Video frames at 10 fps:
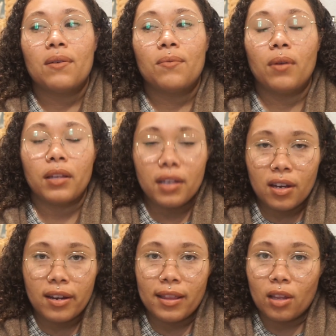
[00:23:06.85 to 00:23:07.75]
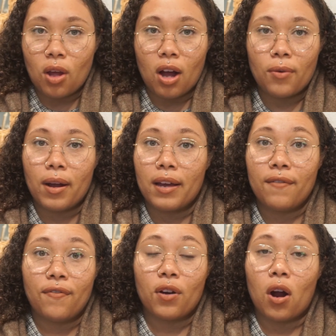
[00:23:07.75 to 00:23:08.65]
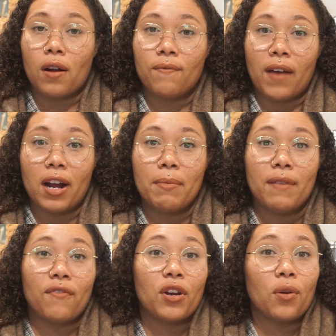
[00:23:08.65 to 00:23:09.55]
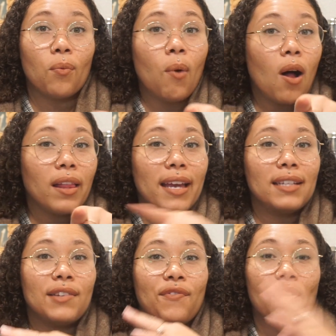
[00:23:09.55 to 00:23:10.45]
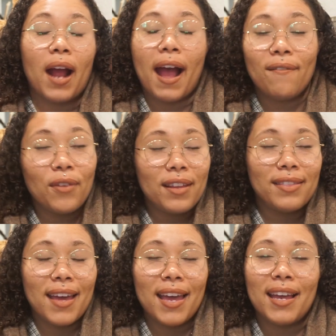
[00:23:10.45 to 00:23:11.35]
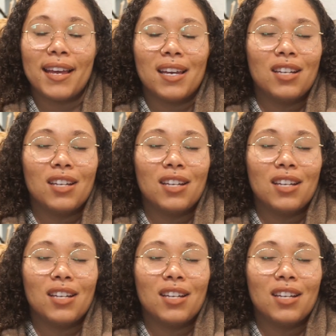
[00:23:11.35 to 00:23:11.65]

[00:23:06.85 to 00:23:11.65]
really good in the long run for our environment, for your wallet, for everything.